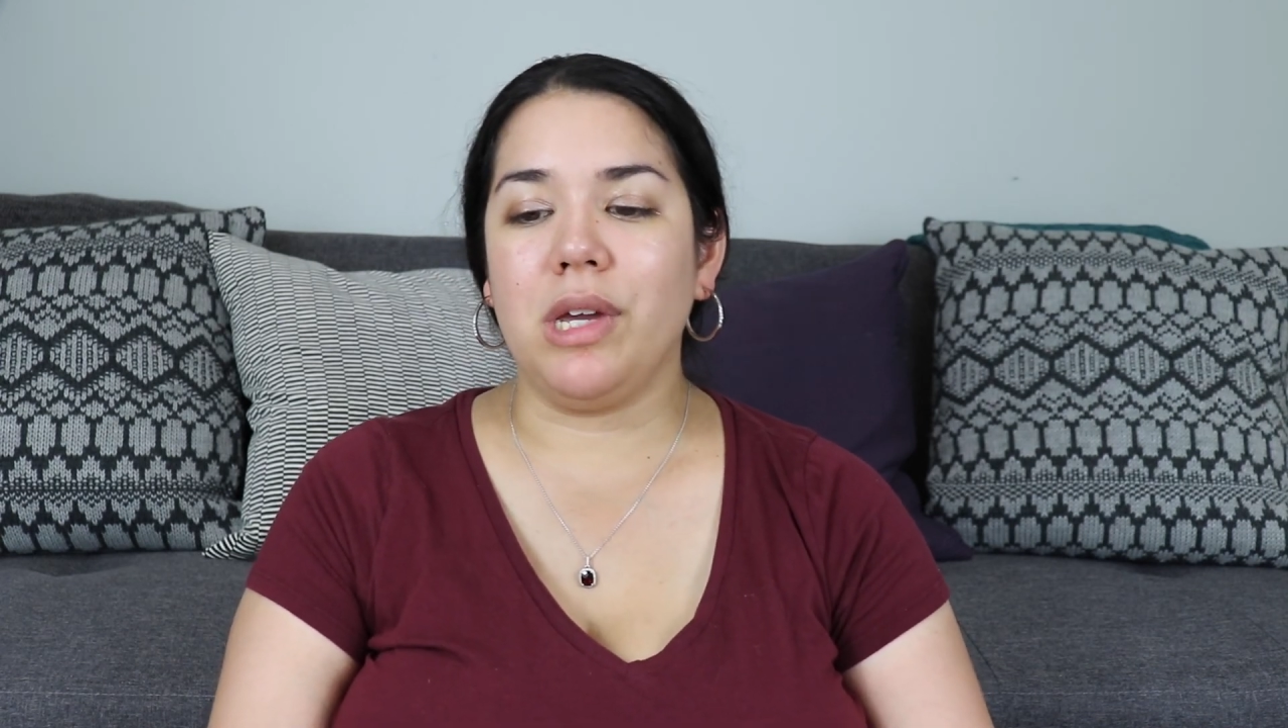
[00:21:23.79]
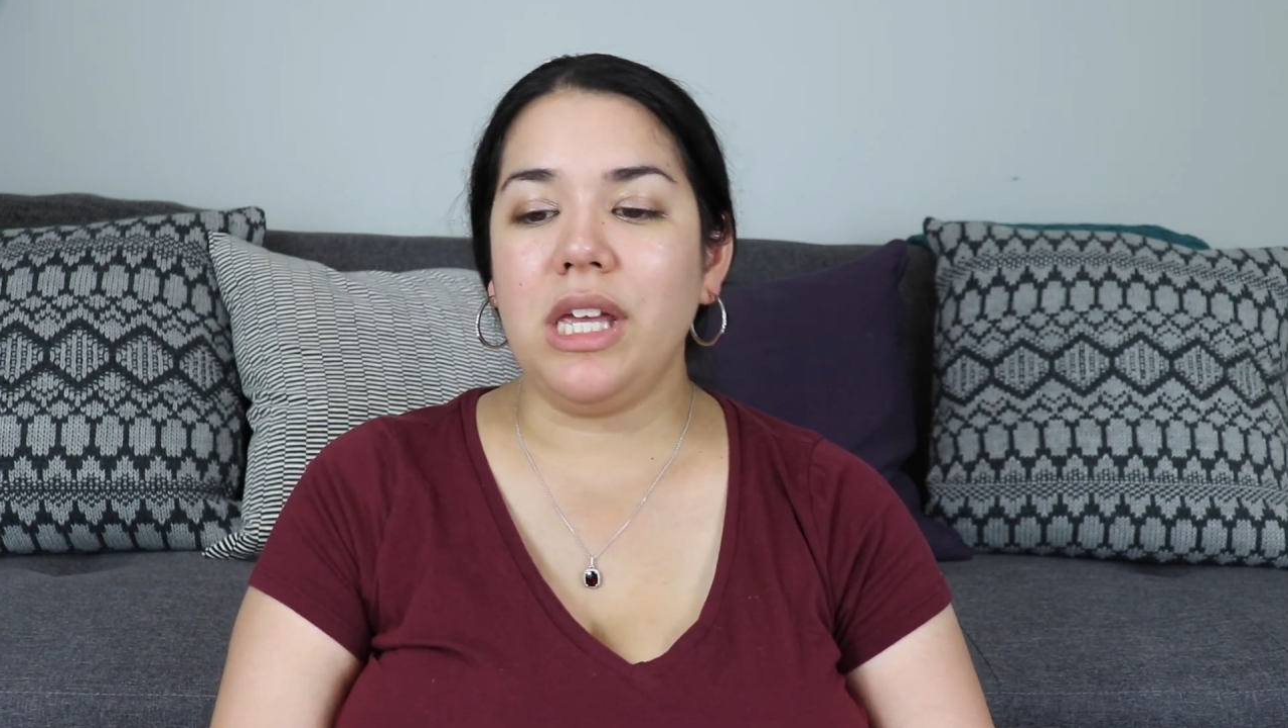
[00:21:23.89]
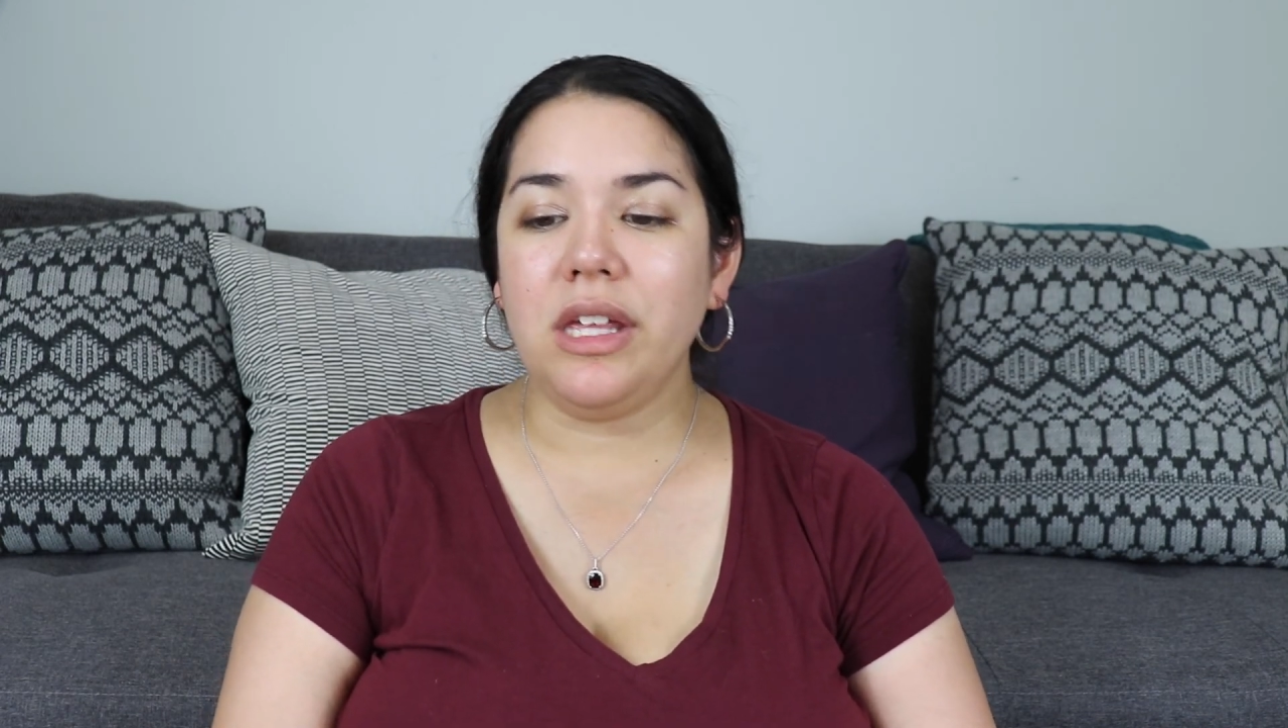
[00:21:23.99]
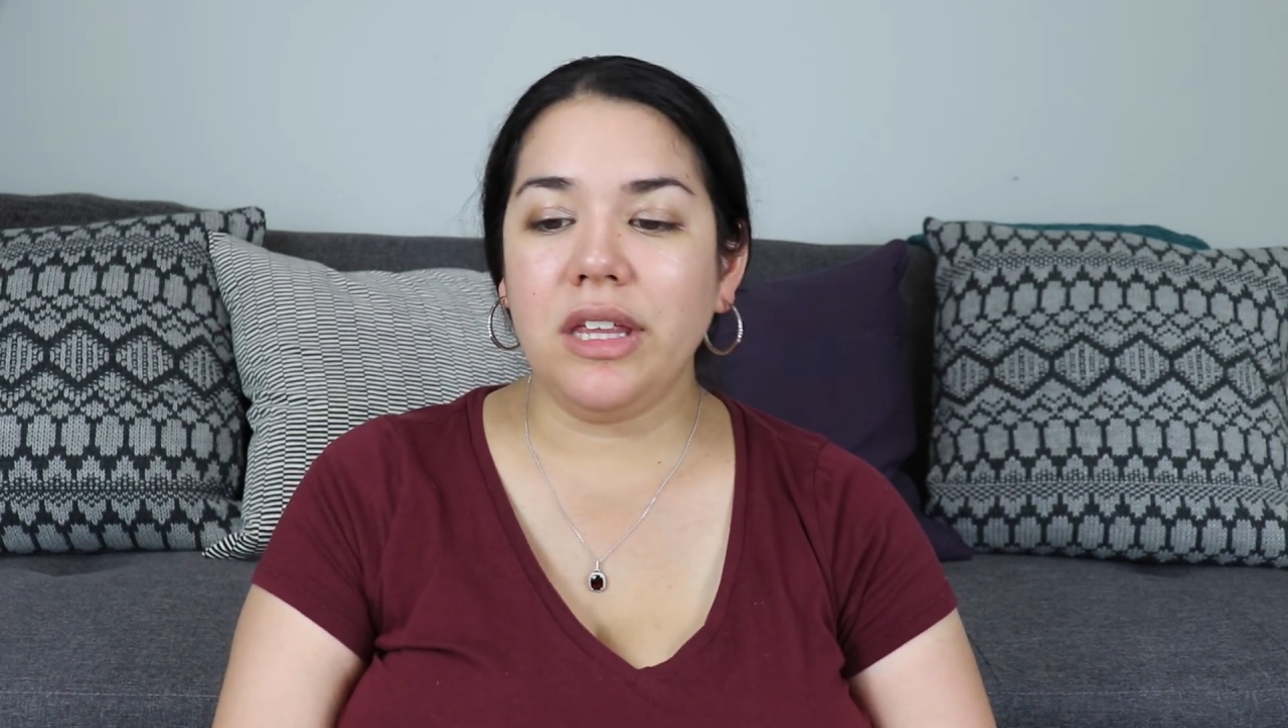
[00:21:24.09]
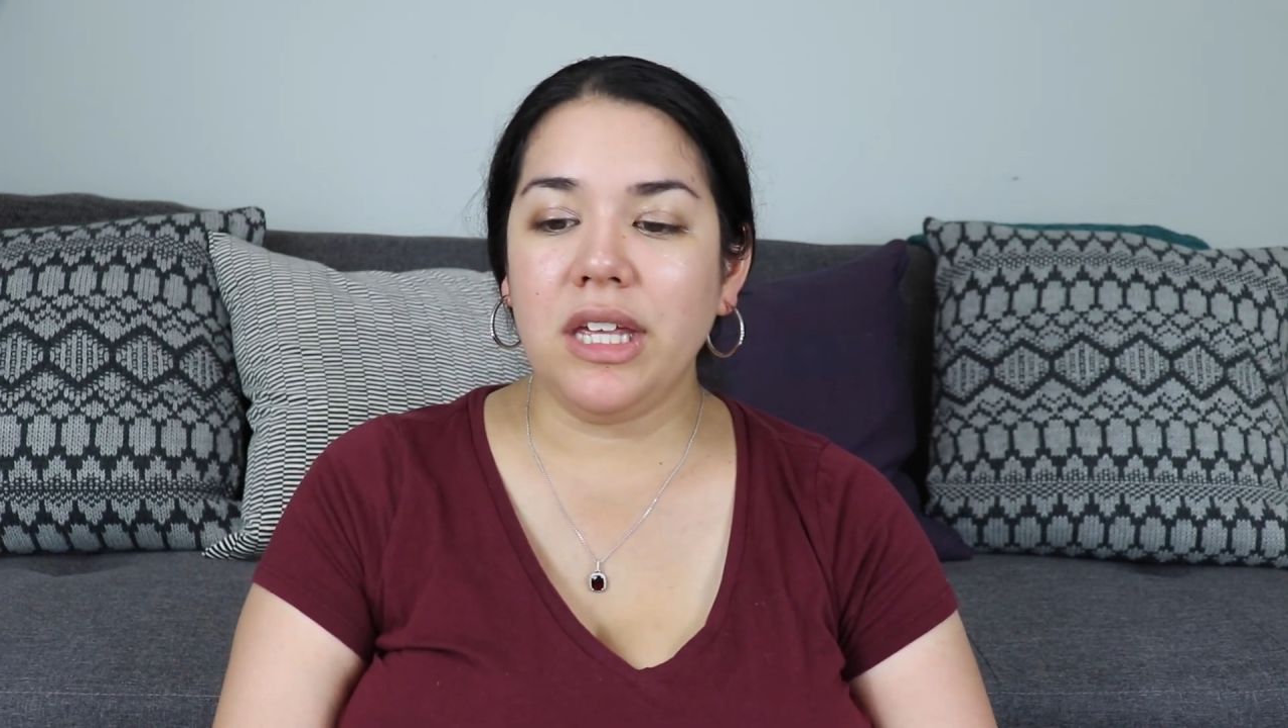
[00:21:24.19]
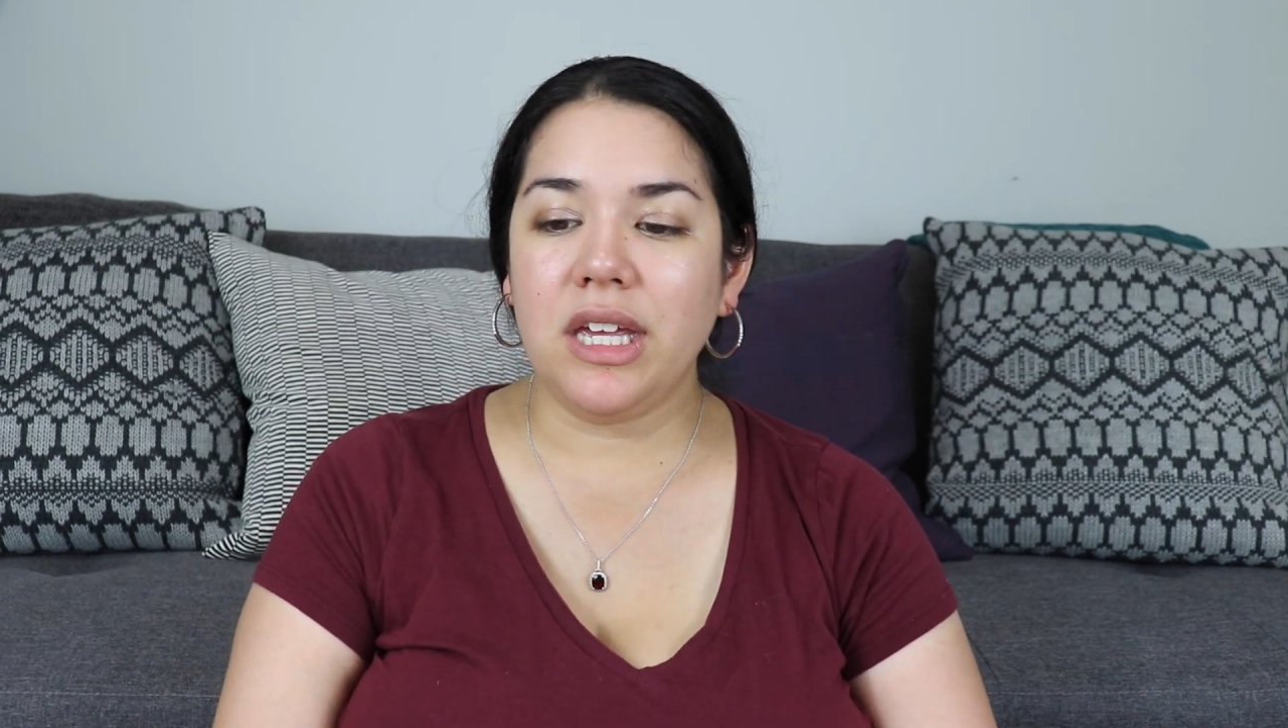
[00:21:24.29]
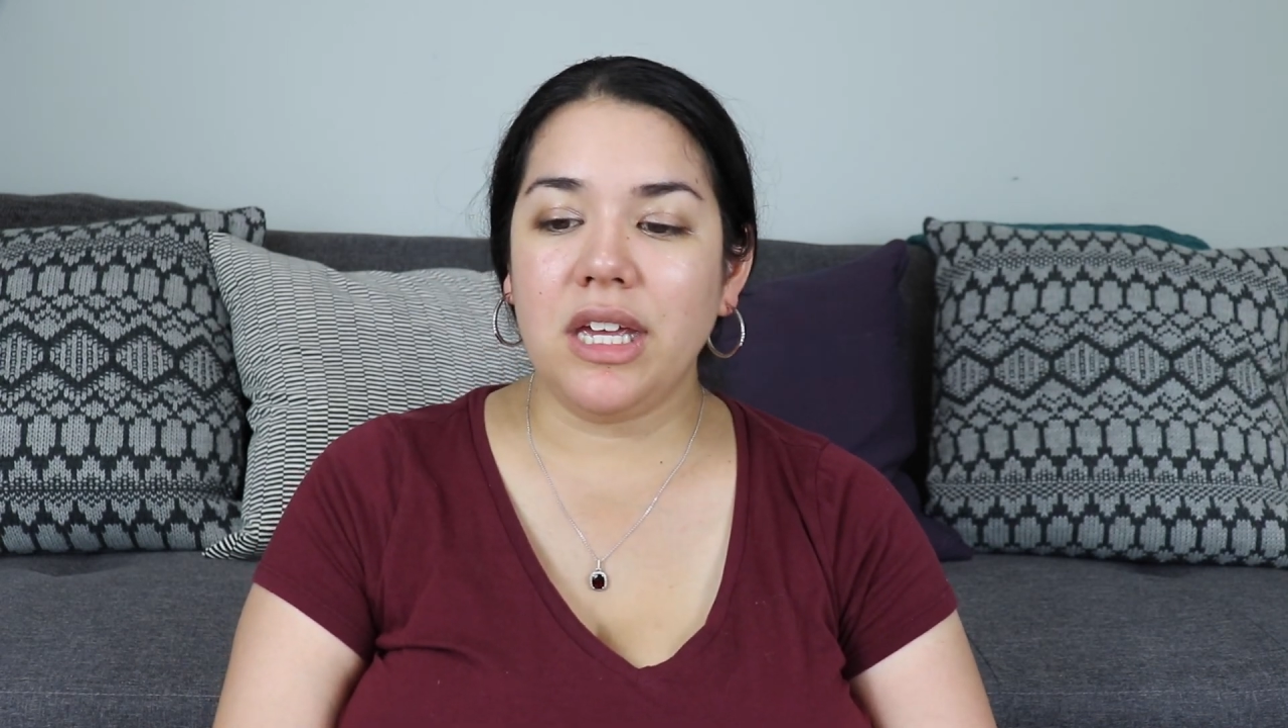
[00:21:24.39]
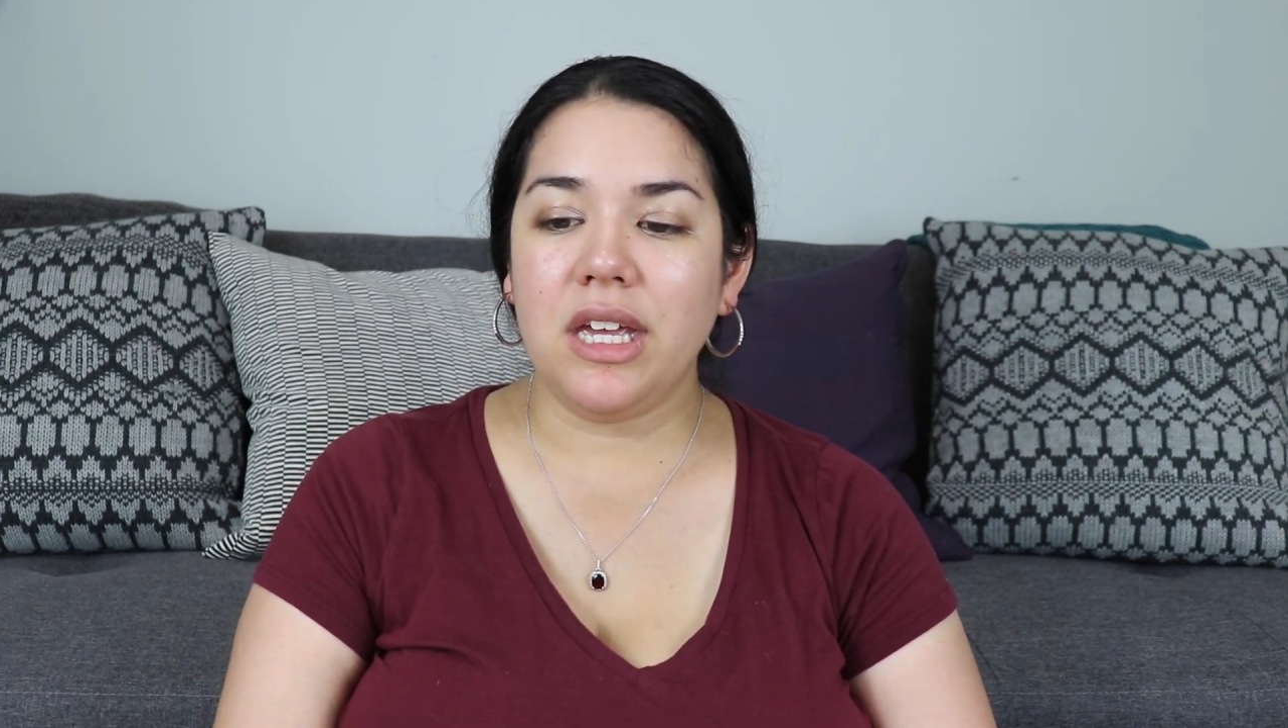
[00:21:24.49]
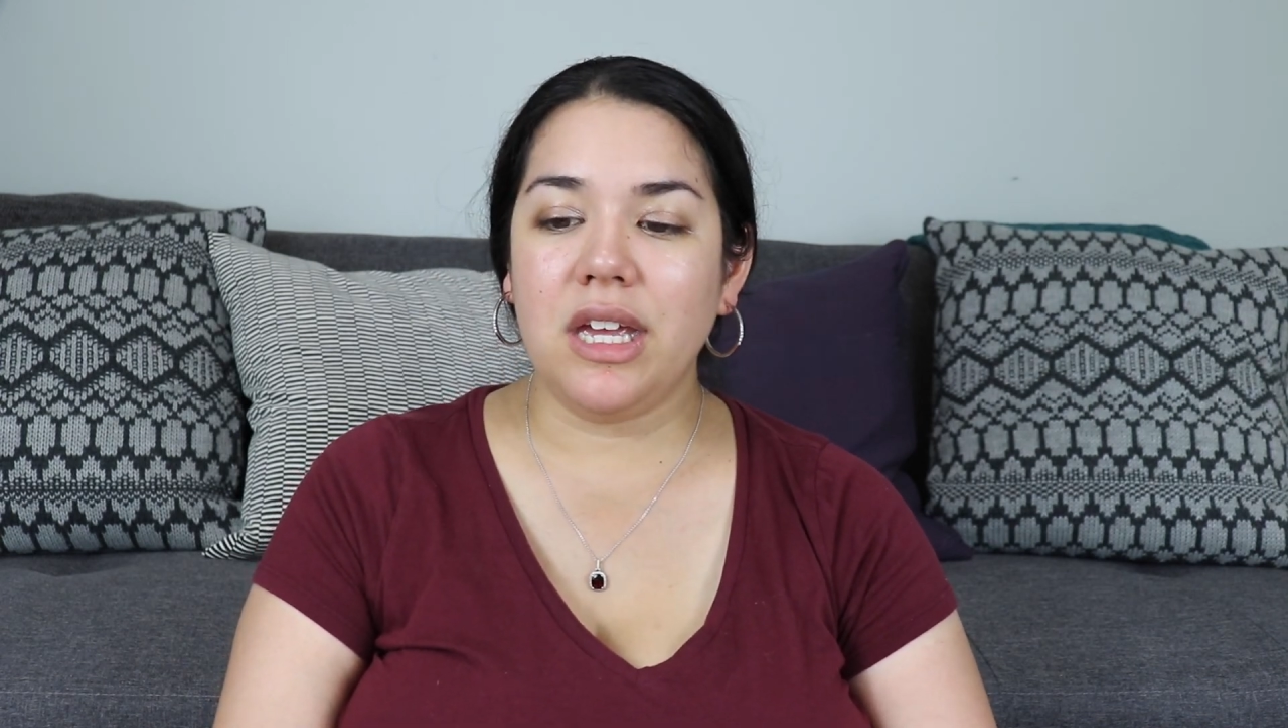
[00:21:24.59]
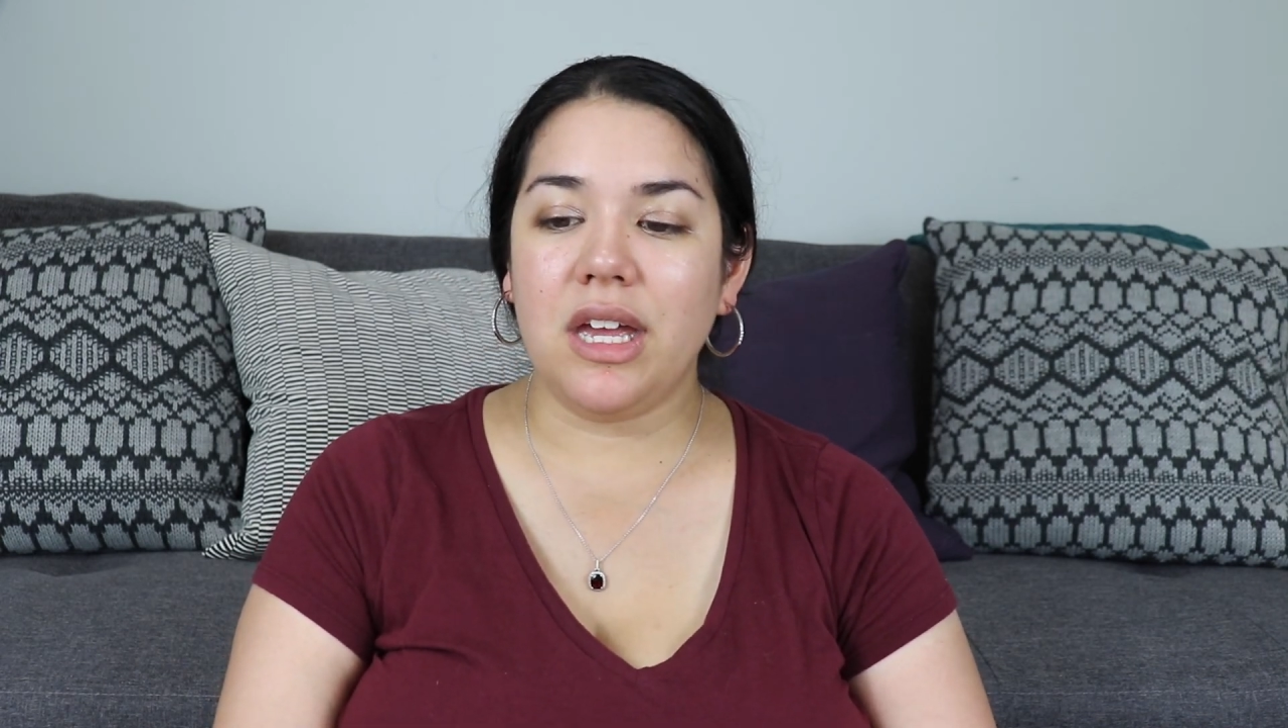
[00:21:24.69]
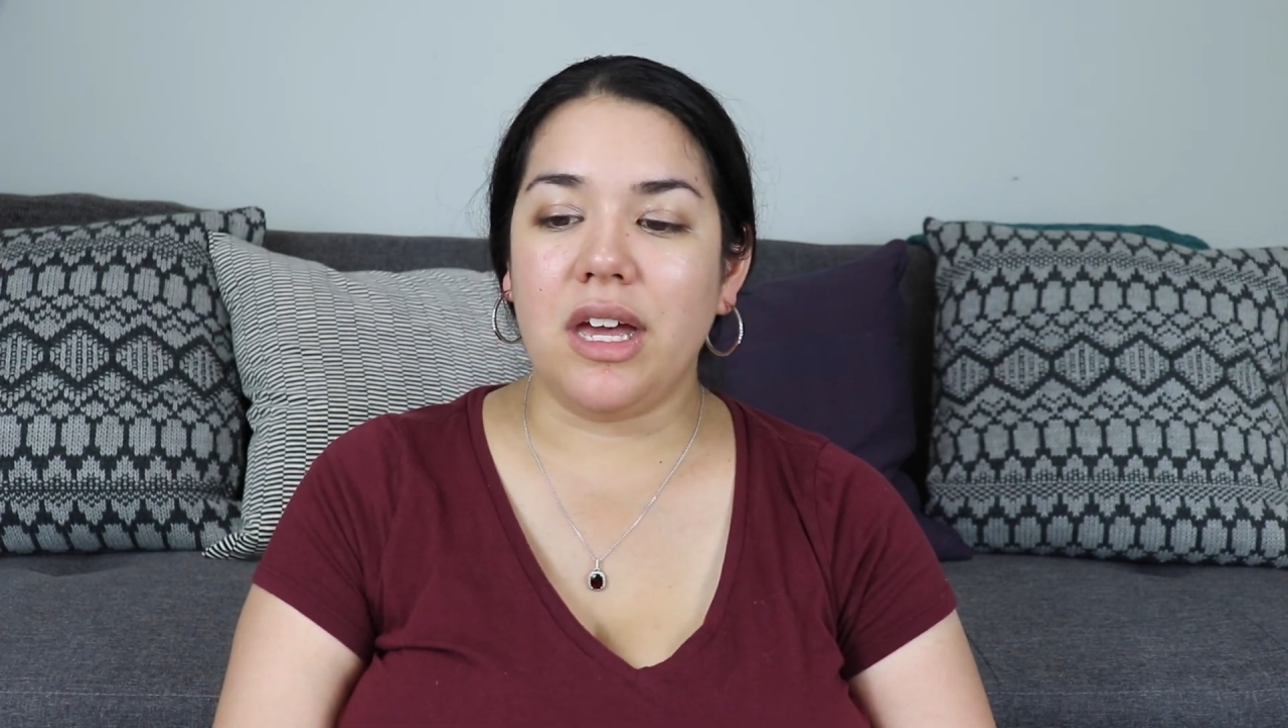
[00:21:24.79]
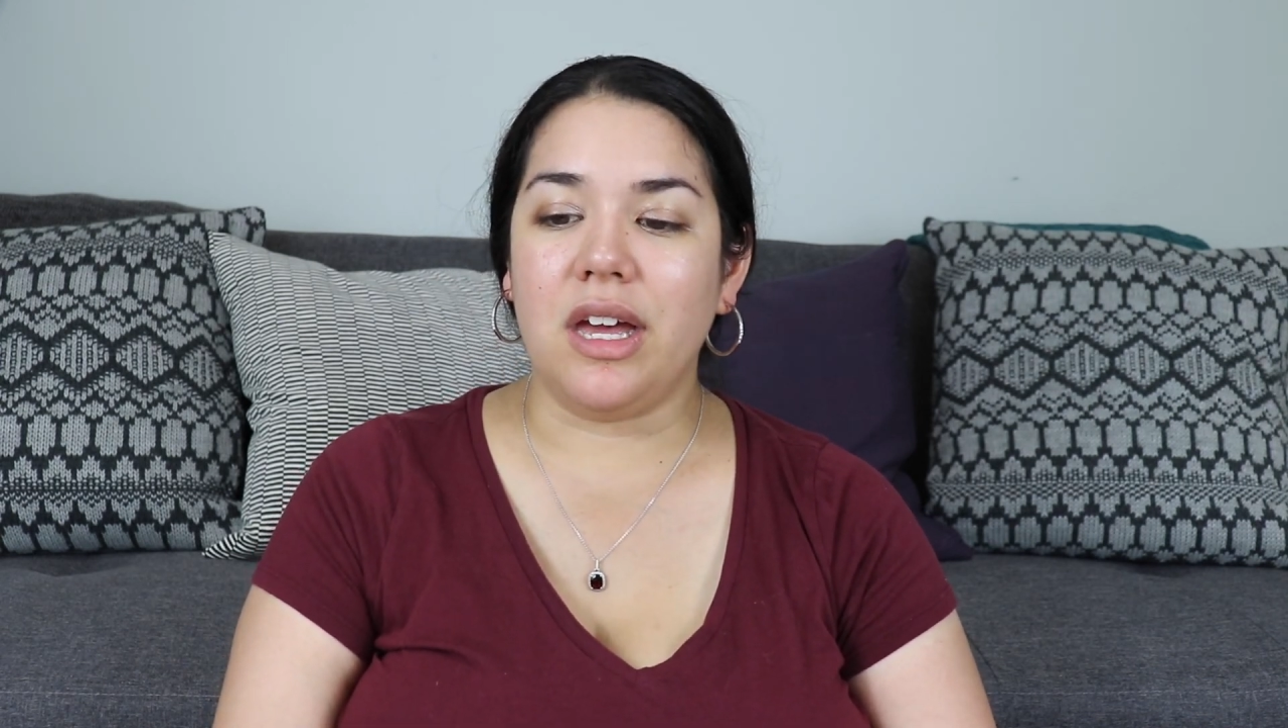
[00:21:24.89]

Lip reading: healing,